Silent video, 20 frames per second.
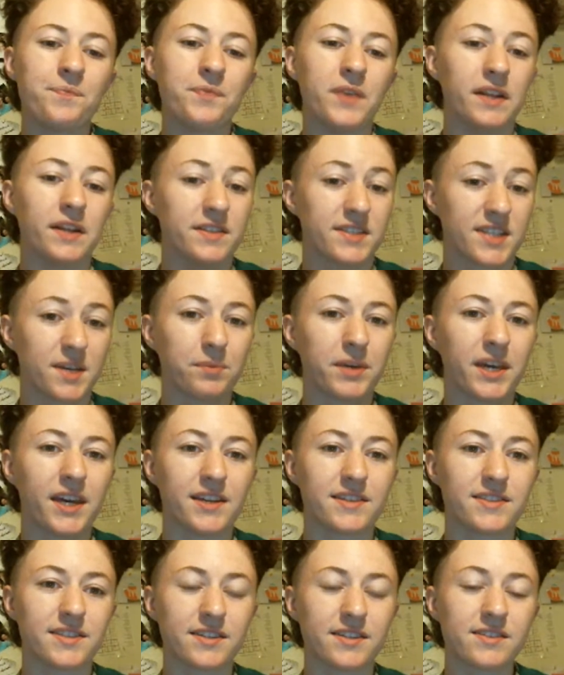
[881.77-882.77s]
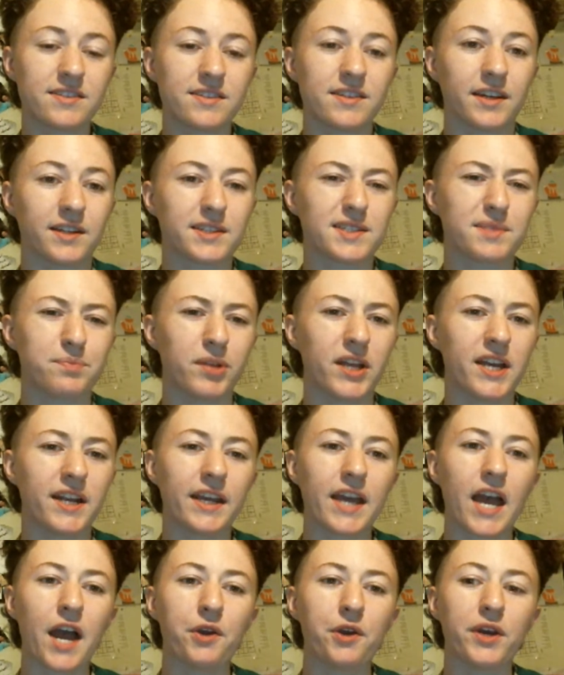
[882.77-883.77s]
In some cases, explaining
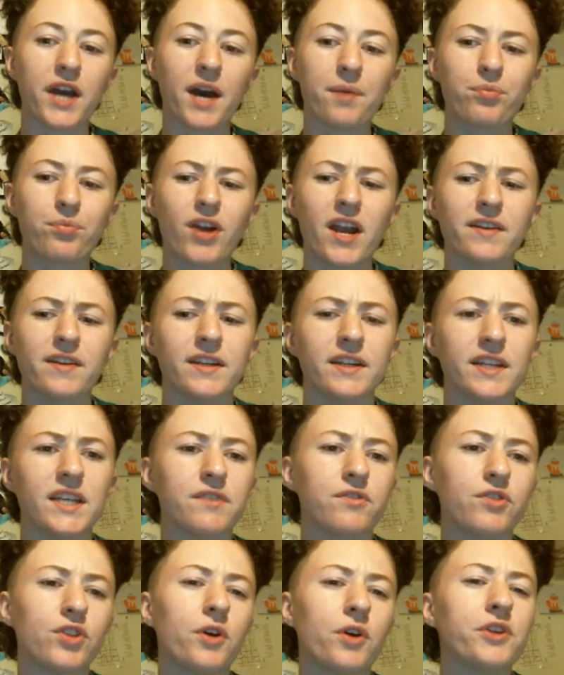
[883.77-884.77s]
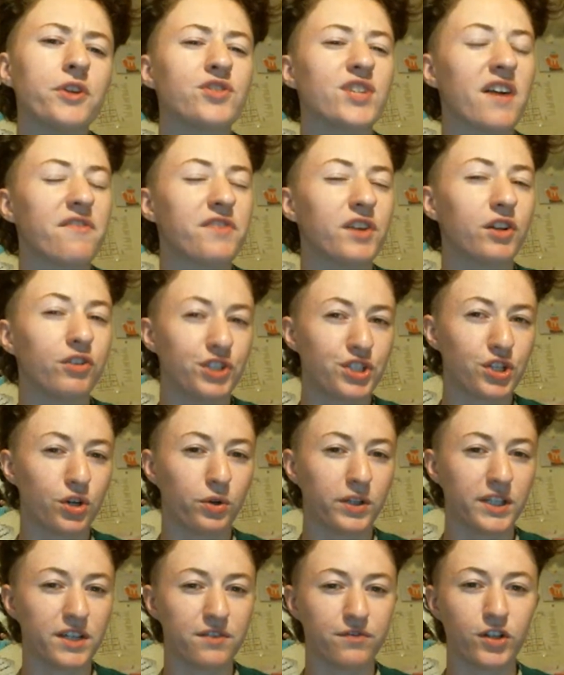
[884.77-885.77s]
how you got pregnant, even though you're definitely
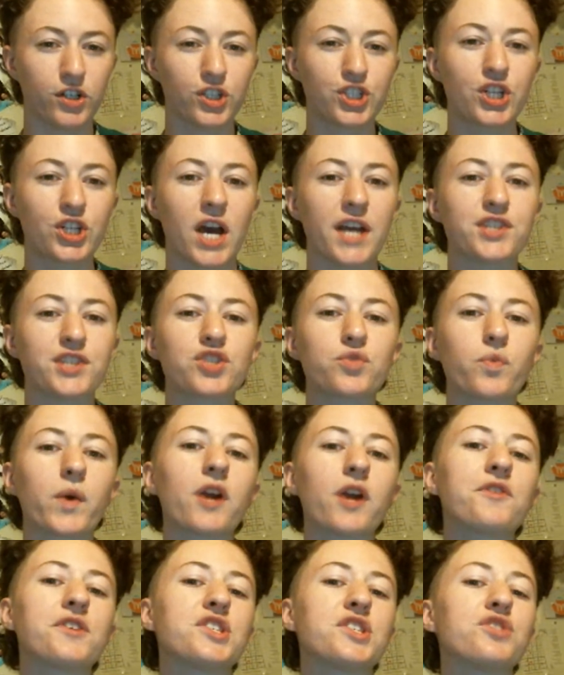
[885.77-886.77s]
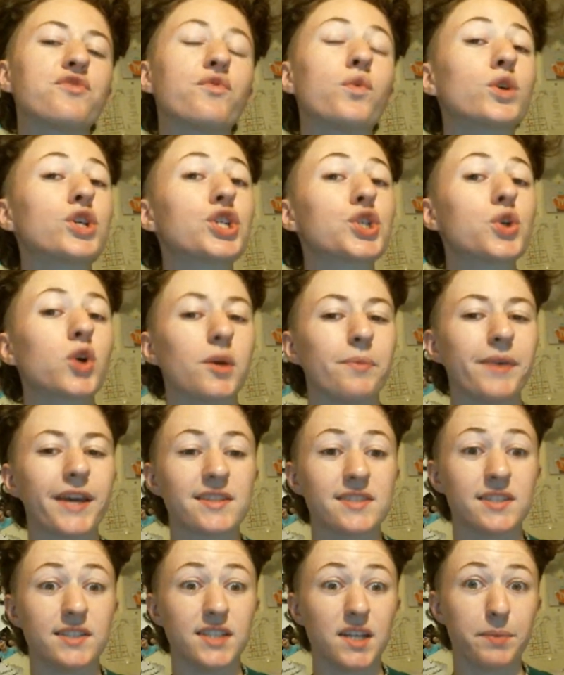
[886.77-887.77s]
totally a virgin, I swear this is for sure because a
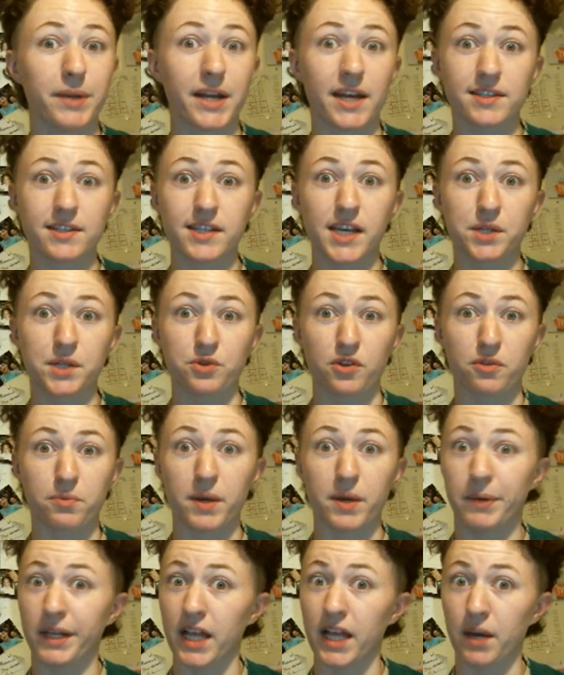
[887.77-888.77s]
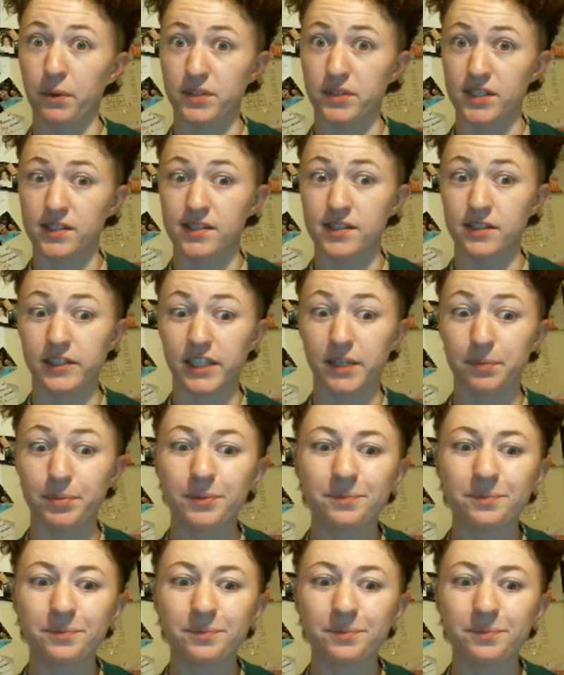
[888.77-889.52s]
demon had sex with me while I was asleep.